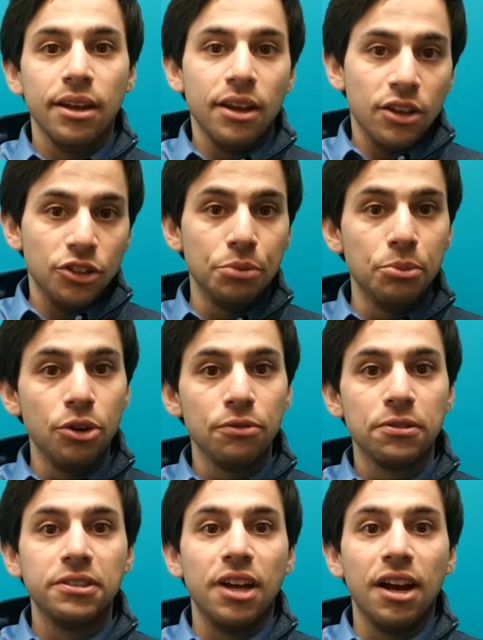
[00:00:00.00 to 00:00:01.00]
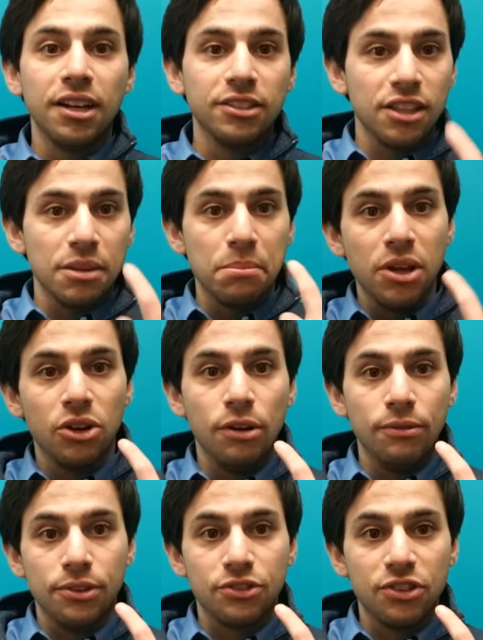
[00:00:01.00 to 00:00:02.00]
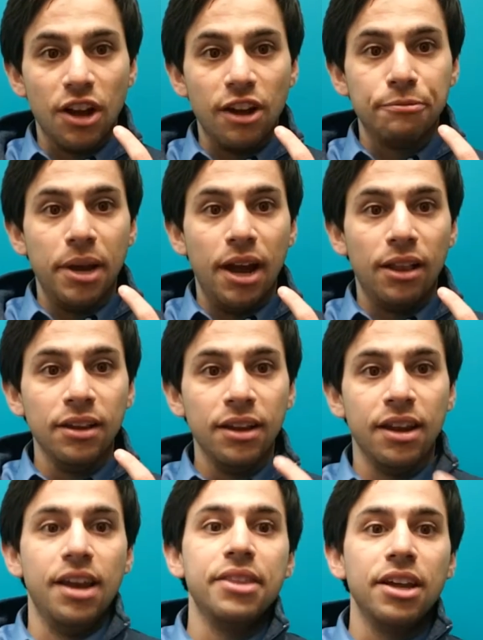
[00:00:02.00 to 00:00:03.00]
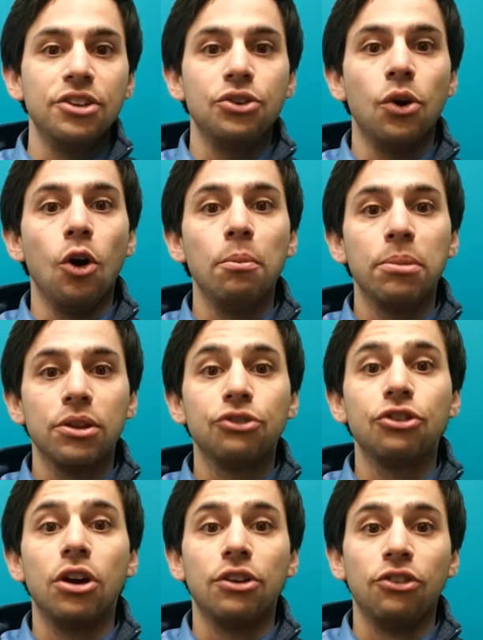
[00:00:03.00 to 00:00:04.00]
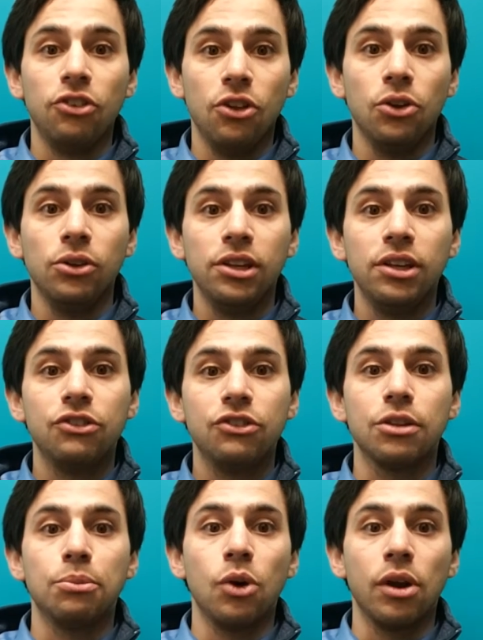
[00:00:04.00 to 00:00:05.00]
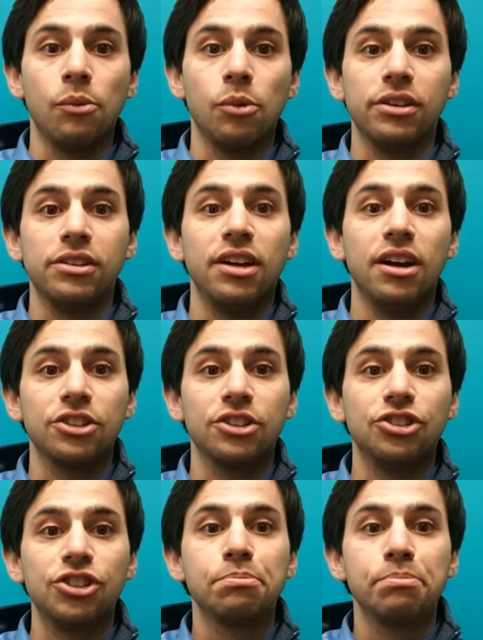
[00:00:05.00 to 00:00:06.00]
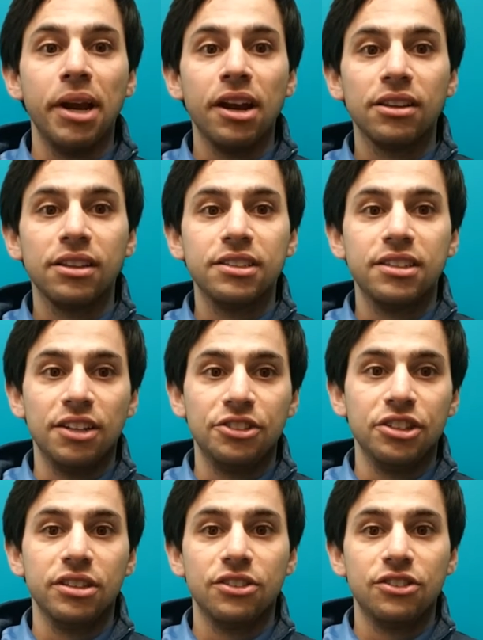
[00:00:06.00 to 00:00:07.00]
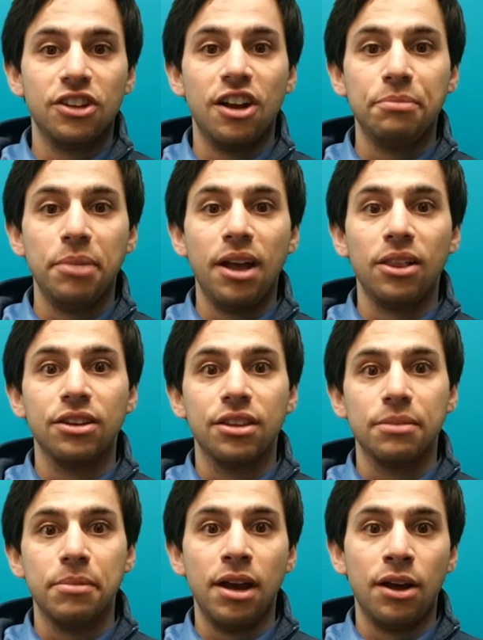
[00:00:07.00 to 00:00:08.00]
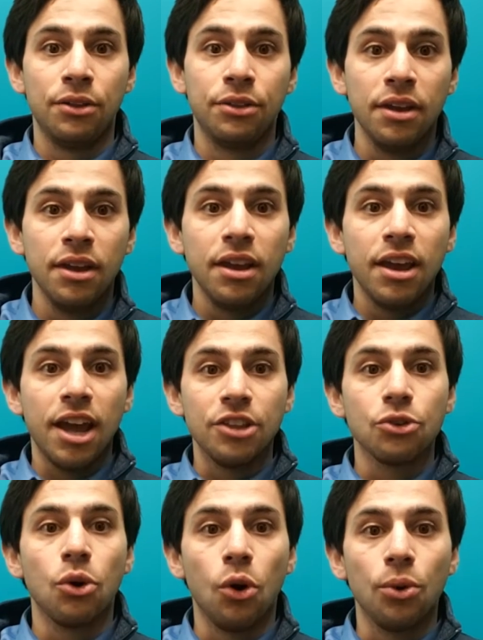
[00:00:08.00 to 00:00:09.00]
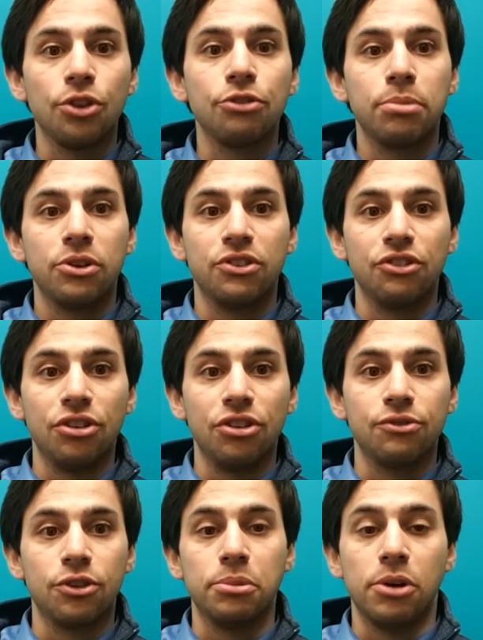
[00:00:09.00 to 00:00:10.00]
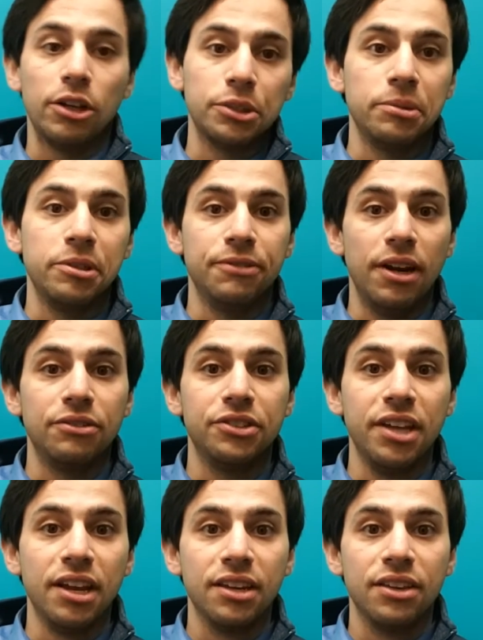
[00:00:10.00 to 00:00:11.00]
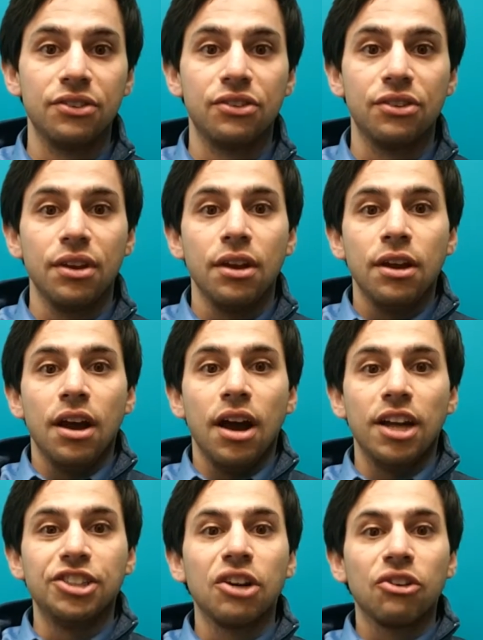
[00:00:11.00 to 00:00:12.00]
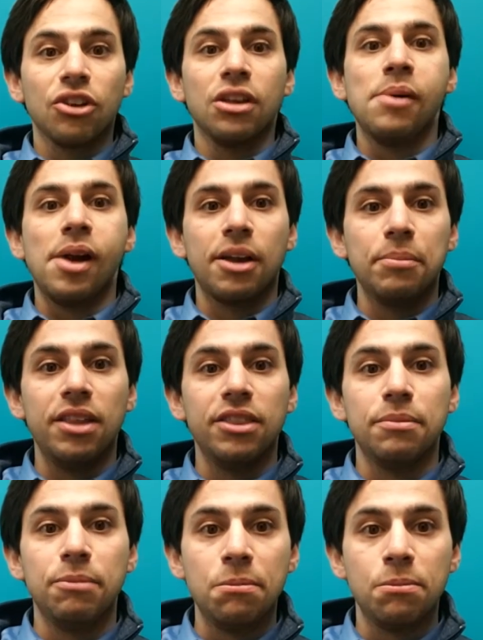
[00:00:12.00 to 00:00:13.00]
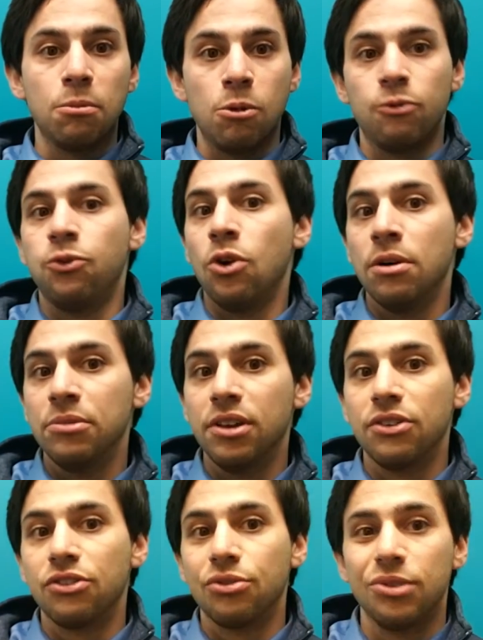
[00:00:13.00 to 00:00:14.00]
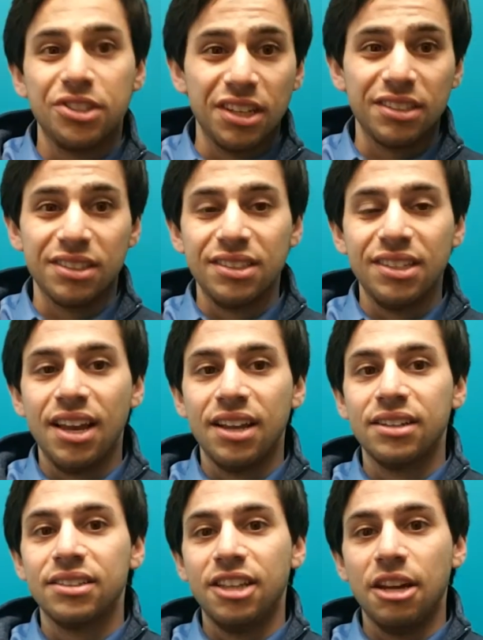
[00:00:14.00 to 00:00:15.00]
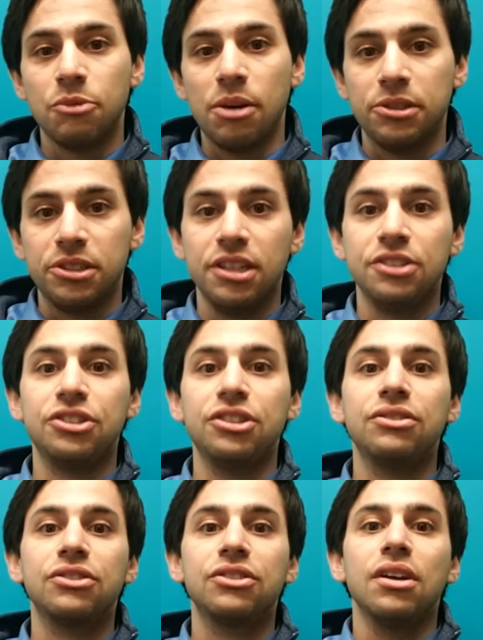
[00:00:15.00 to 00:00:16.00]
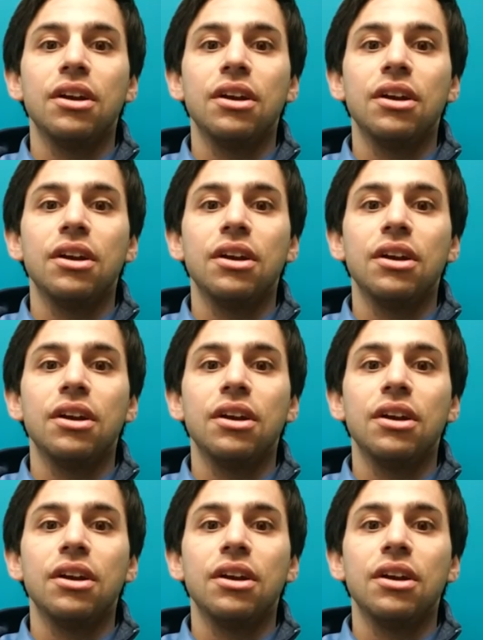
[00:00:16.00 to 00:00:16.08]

You move the tongue into the middle of the soft palate, and then you open the jaw slowly to the point where the tongue is just barely touching the soft palate of the mouth, and you hold this position for approximately 5 seconds. I generally recommend that people perform this 3 sets of 10 repetitions.